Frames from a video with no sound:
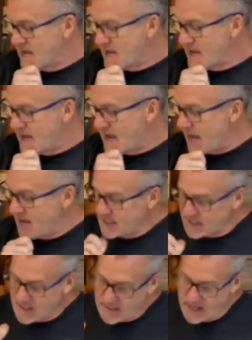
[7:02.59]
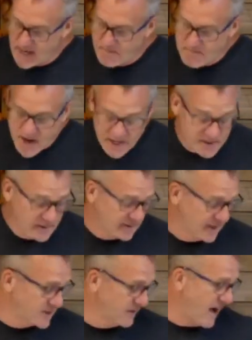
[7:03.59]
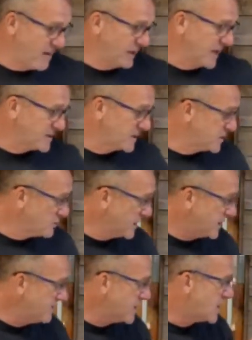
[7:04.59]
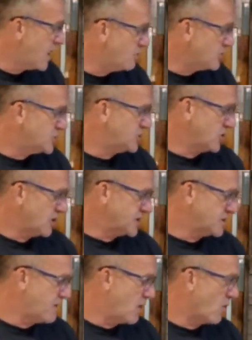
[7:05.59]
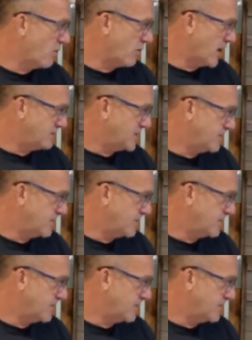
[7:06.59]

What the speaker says: And amazing things have happened, guys. I just want to give you a couple stories about what we're up to.